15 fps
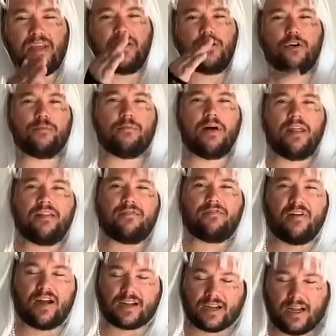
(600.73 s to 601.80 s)
a good
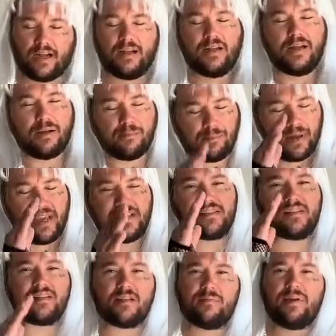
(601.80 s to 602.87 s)
motherfucker. Peace in
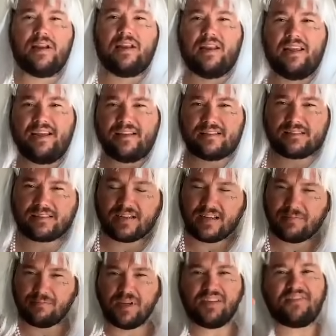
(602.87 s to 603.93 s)
the Middle East.
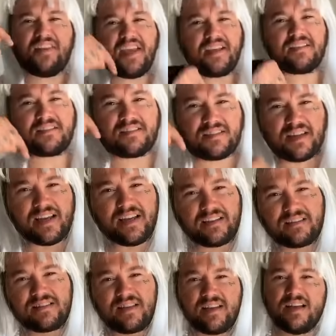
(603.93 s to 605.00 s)
Me dick
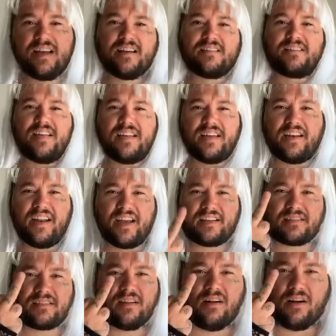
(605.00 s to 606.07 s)
stinks. See you next
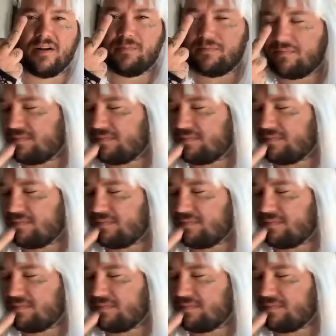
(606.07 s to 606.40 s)
time.